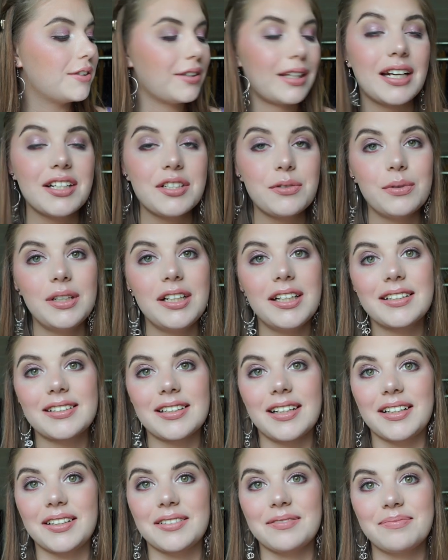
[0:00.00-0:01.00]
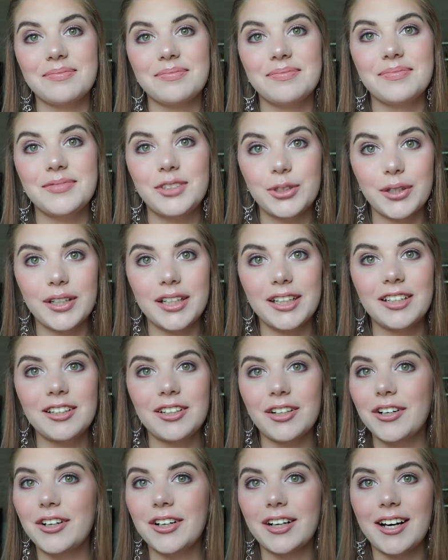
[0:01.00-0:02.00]
So that is really exciting. To
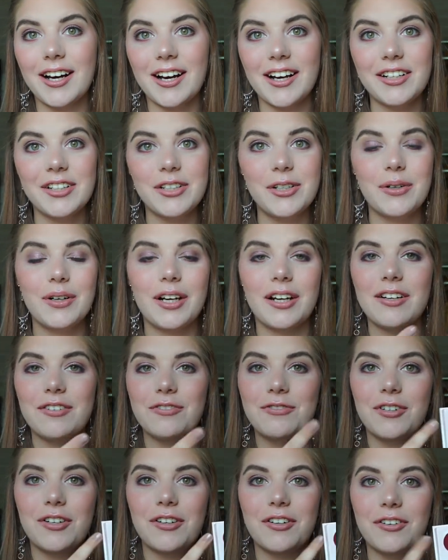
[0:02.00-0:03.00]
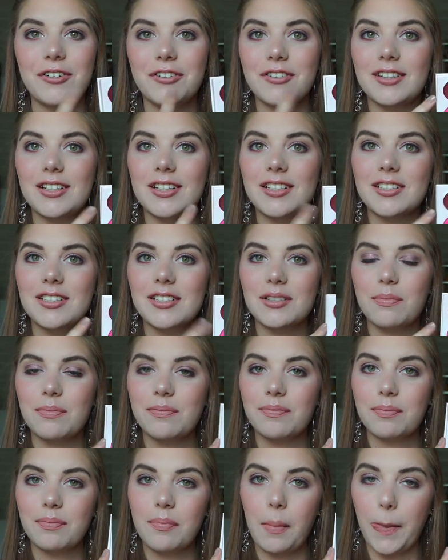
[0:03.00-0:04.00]
end on a high note for this
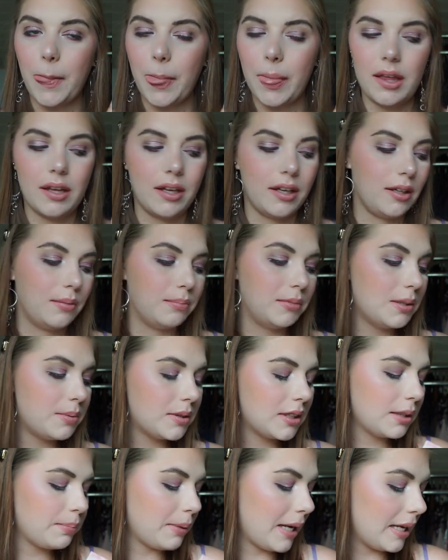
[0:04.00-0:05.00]
um, lipstick